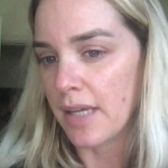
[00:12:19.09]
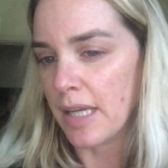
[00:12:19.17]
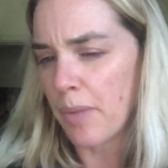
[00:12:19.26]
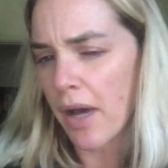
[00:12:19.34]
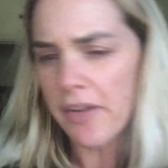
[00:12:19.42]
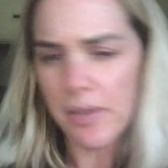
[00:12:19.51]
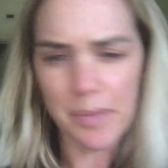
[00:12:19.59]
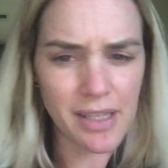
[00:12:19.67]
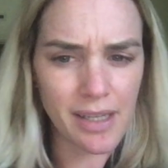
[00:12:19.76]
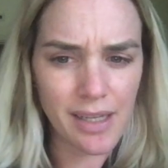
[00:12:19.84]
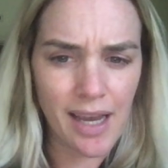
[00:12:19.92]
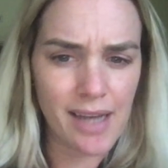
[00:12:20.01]
It bothered me
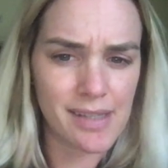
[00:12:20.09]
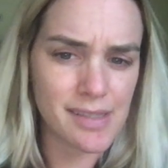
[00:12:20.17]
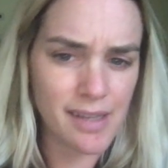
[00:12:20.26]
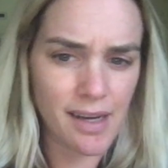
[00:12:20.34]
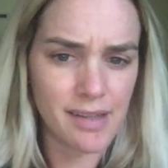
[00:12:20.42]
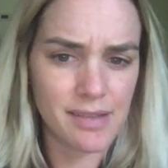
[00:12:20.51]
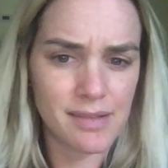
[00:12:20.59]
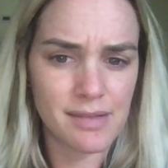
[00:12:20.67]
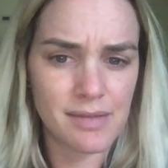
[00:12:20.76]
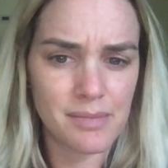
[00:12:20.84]
that he had his gun,